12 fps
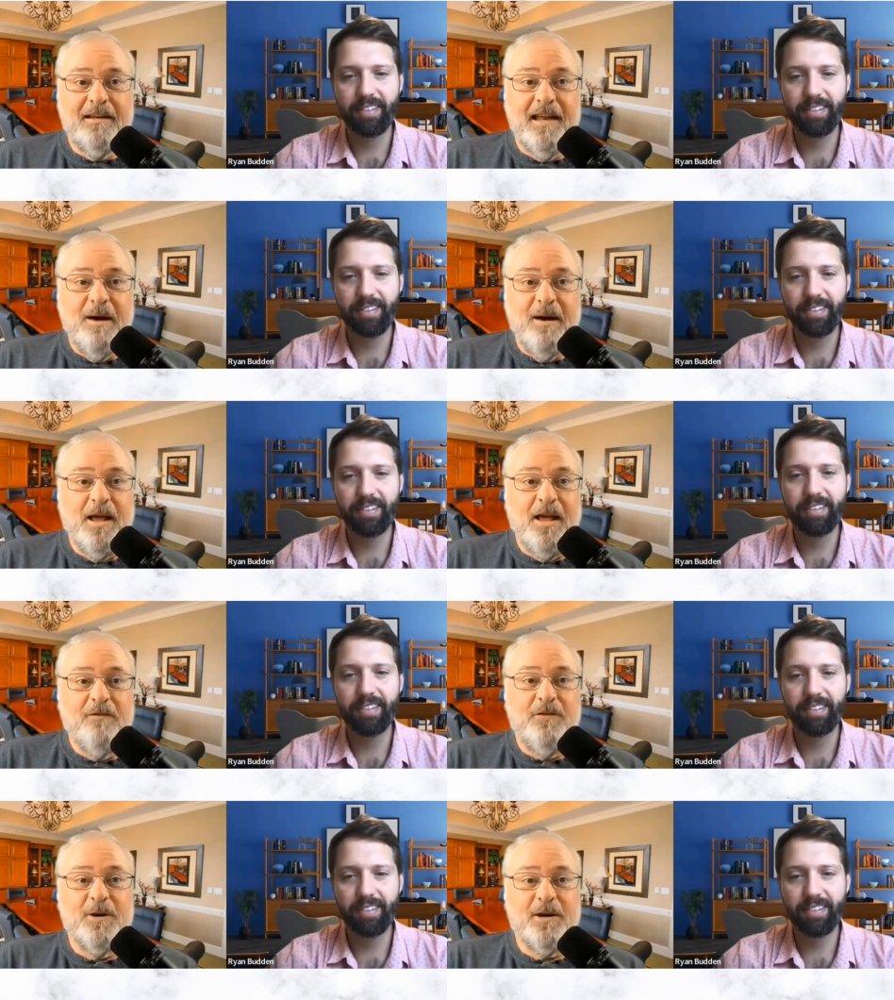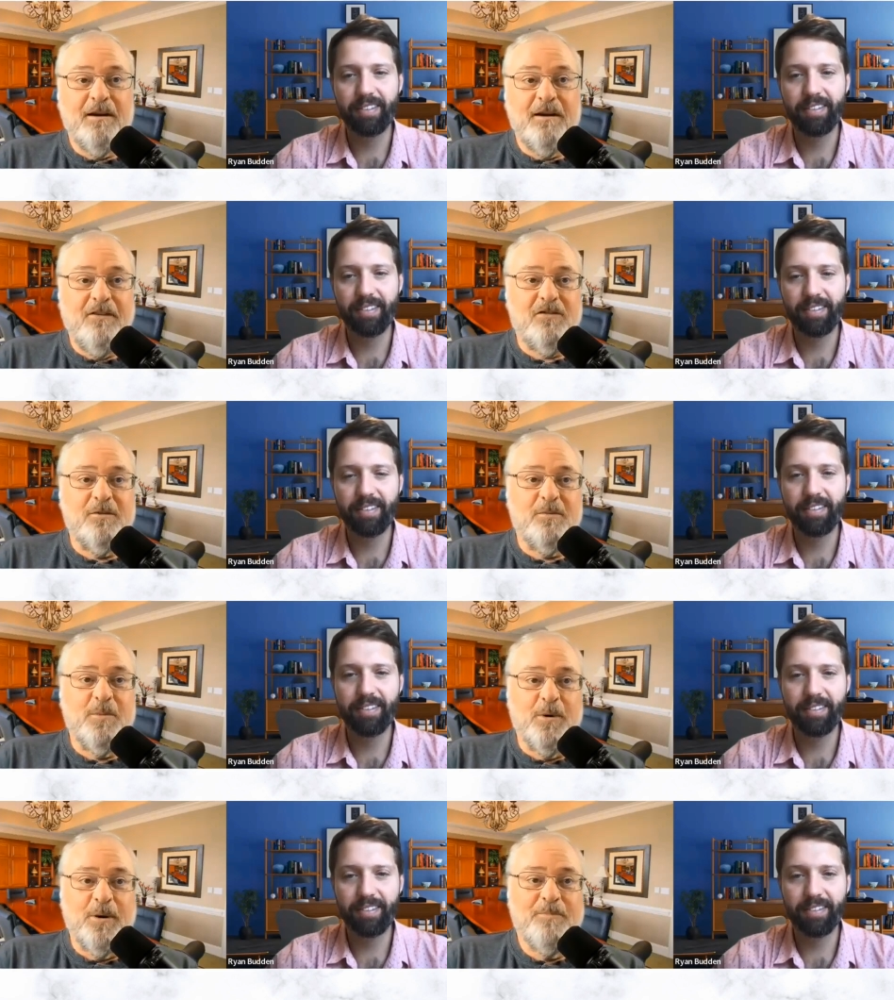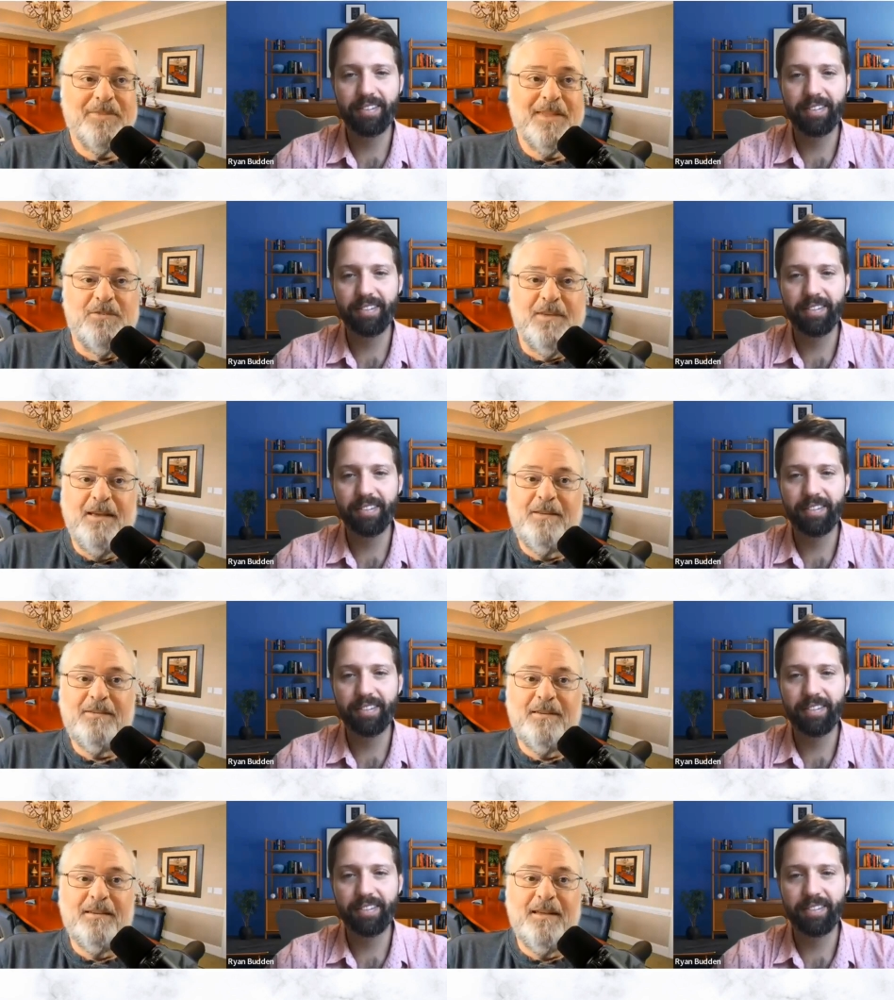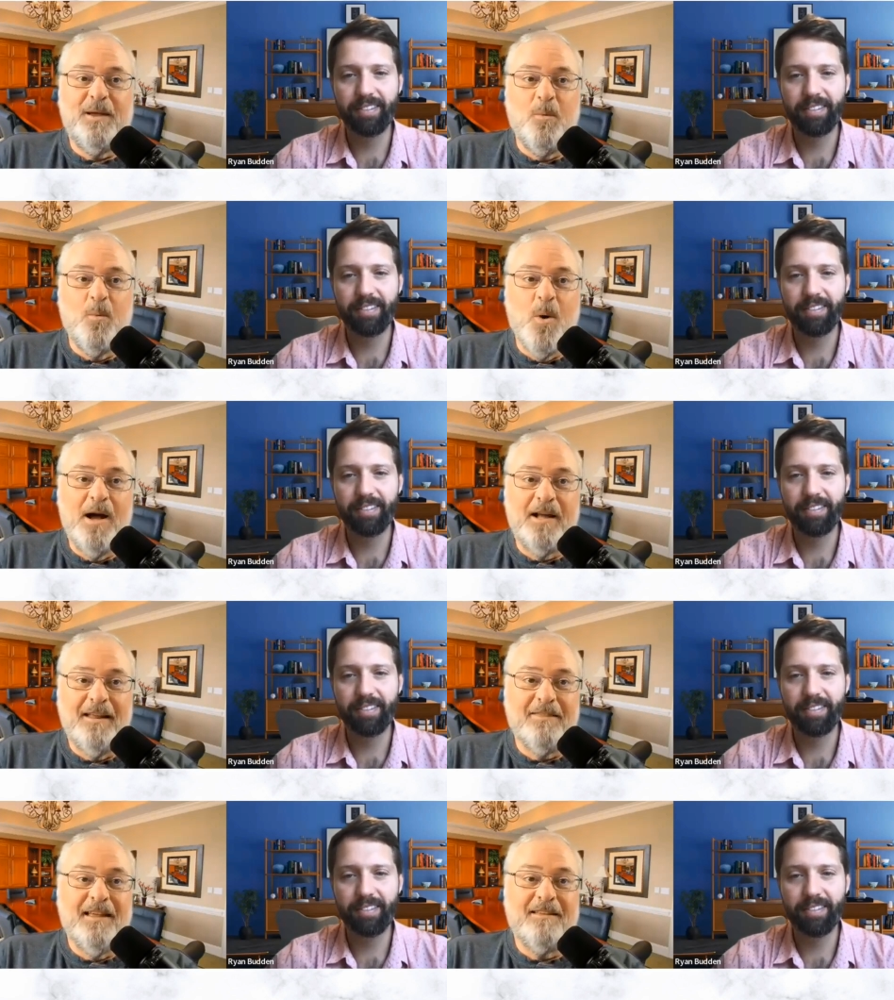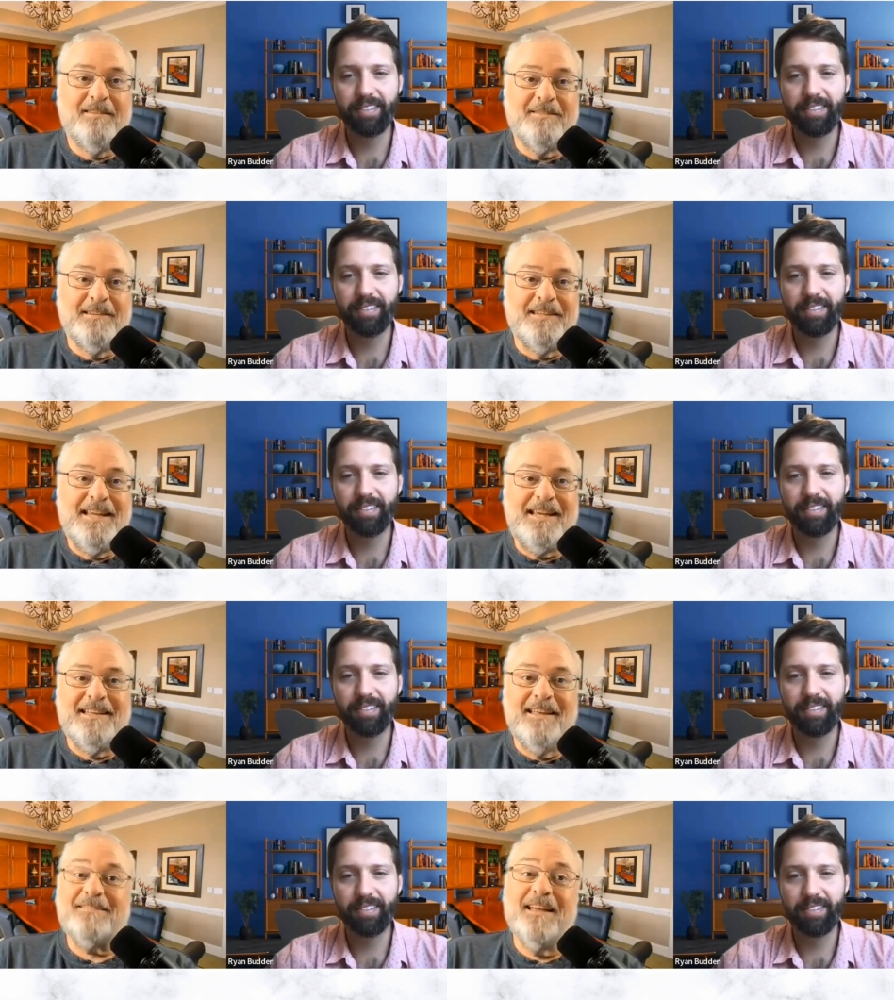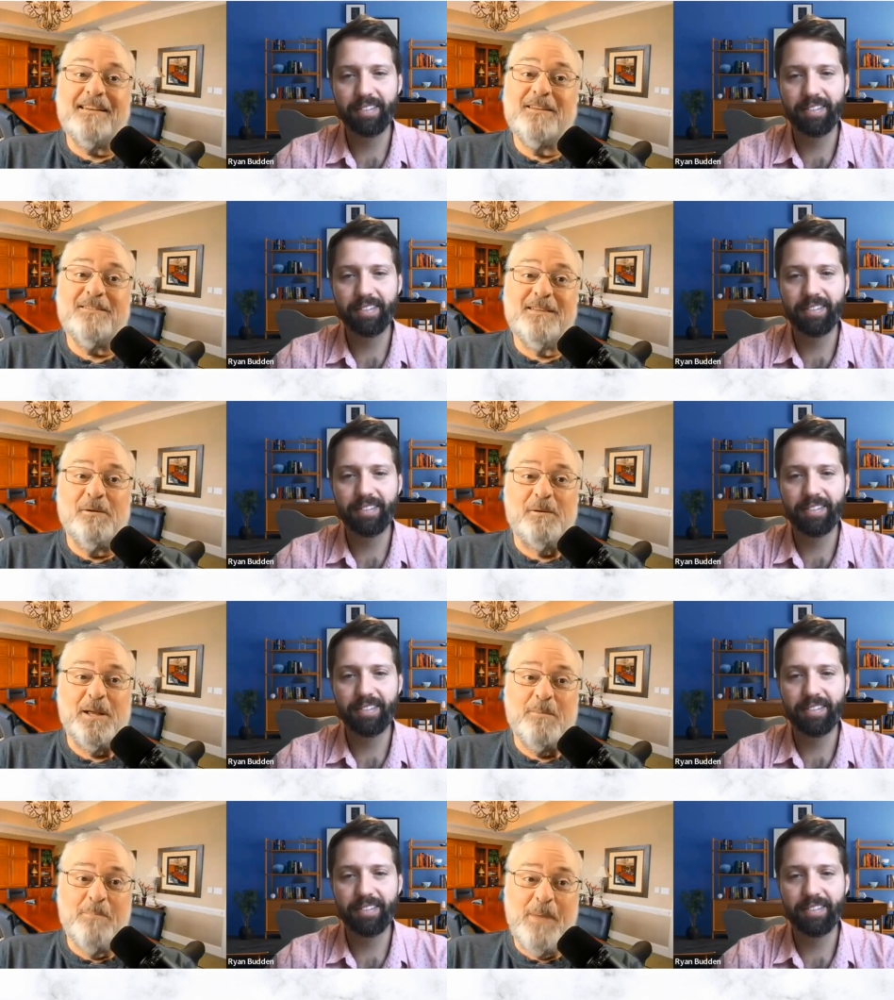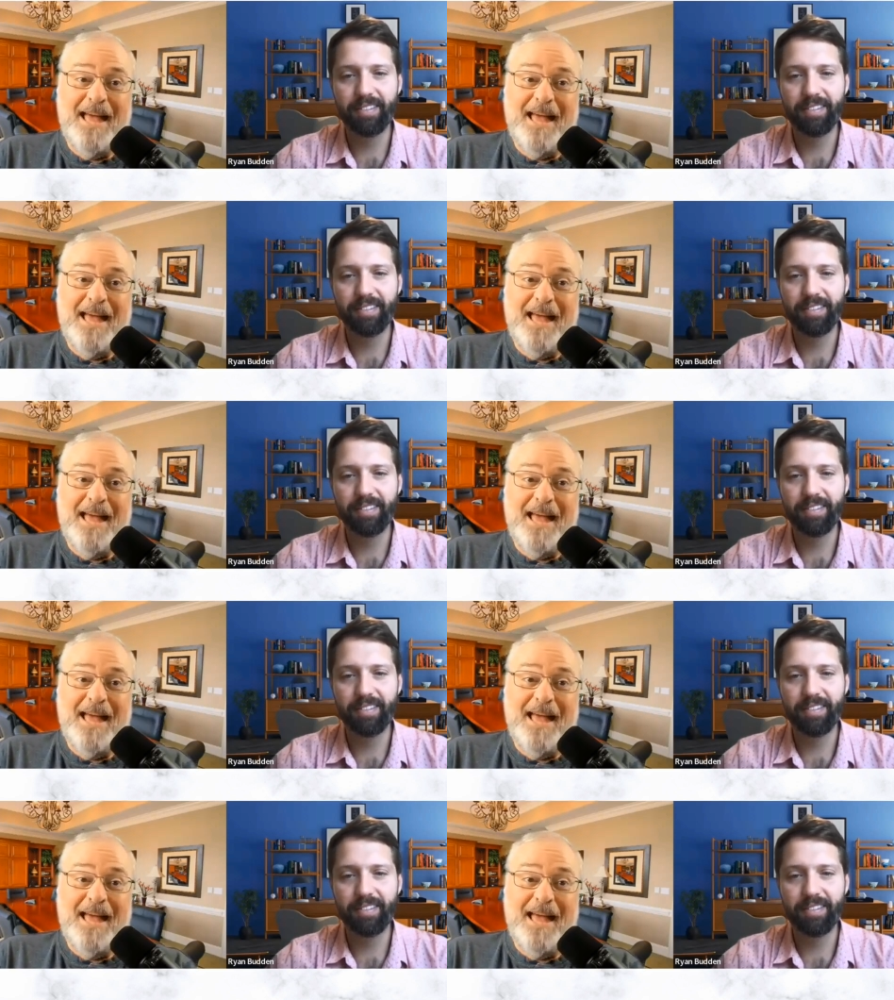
Speaker 1: Now, if your customer mistakes a want and thinks it's a need, that's not necessarily a